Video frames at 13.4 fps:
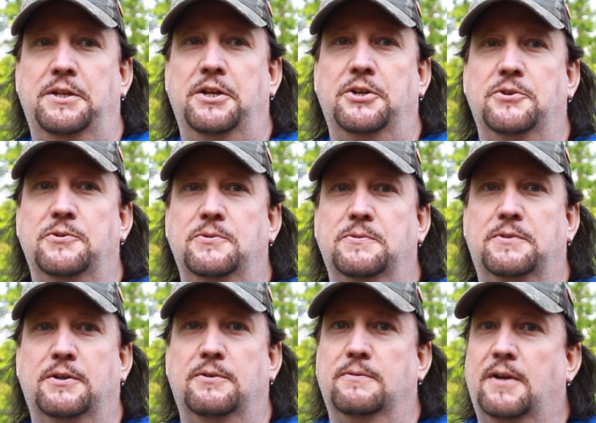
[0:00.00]

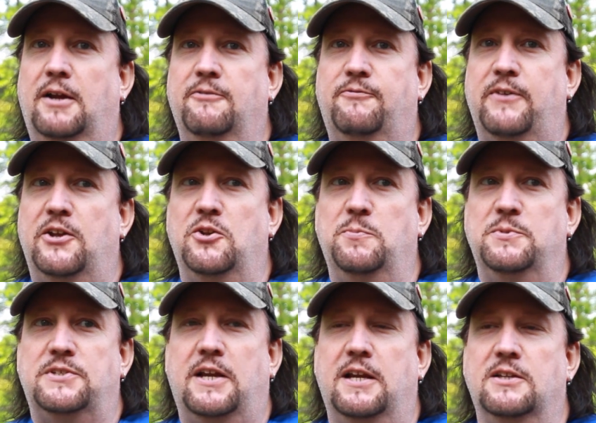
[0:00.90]
No, I've found
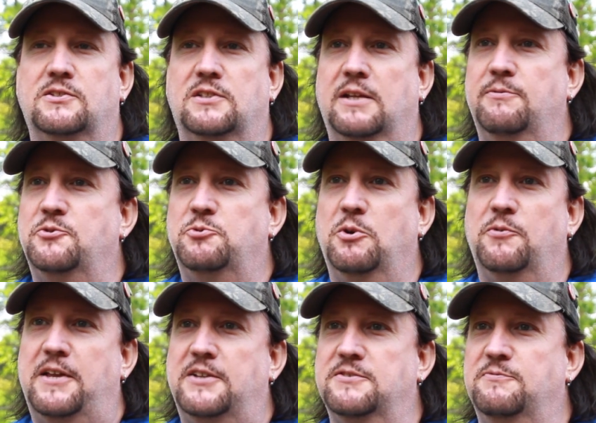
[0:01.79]
them as high as
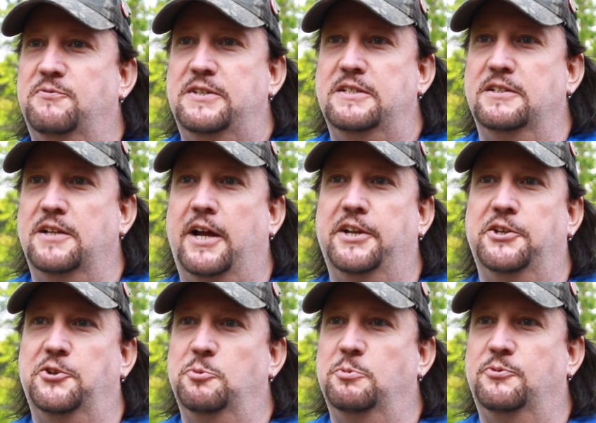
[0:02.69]
12,000 feet in
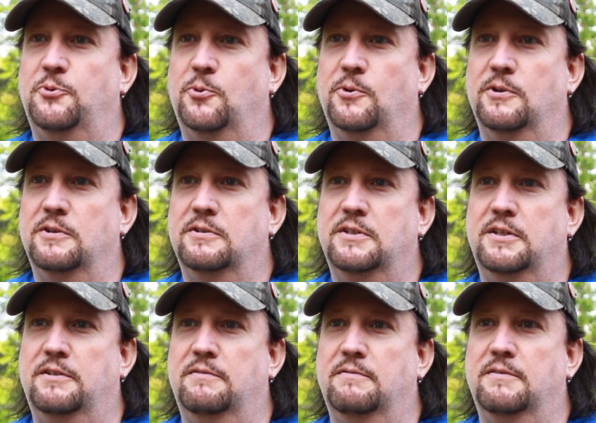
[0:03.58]
Idaho before,
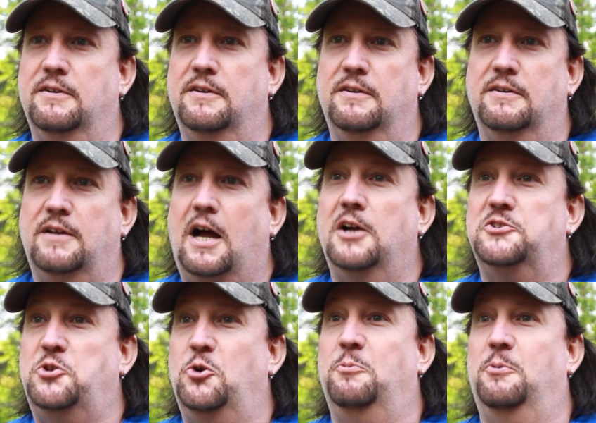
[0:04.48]
in
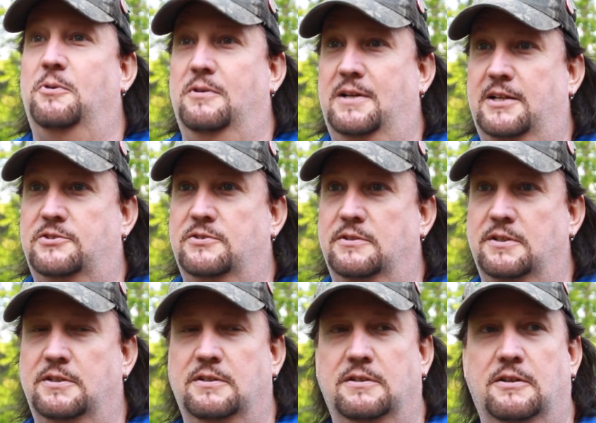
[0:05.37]
October
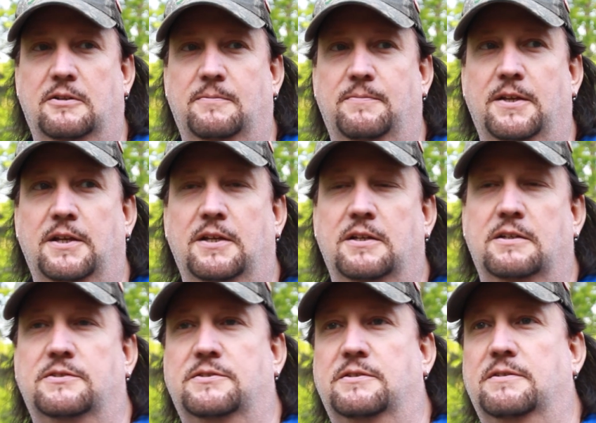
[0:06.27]
actually,
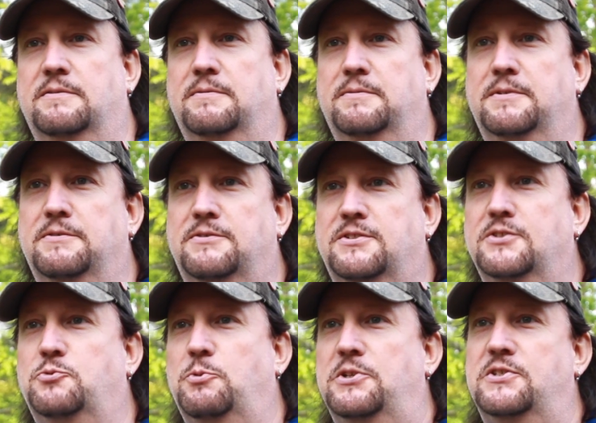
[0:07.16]
because in
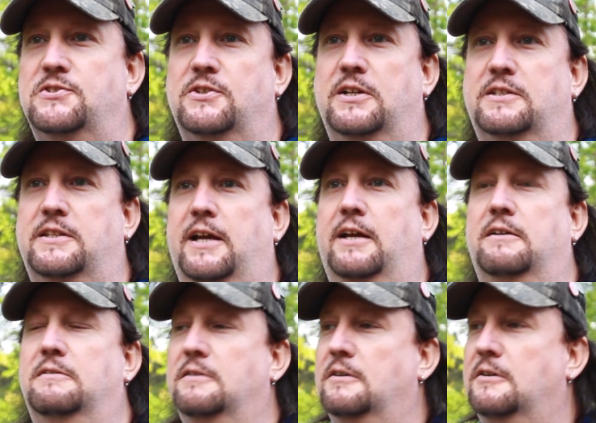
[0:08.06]
situations like that,